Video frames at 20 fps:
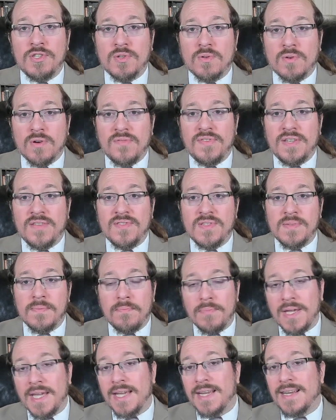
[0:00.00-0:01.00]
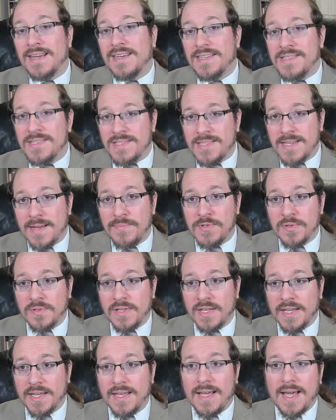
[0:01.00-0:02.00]
derivatives mean
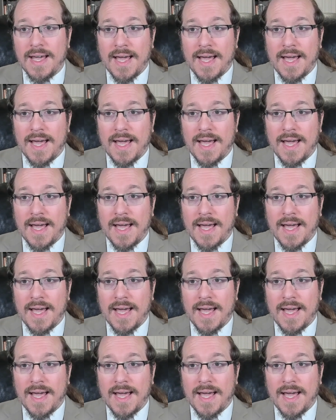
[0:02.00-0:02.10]
conceptually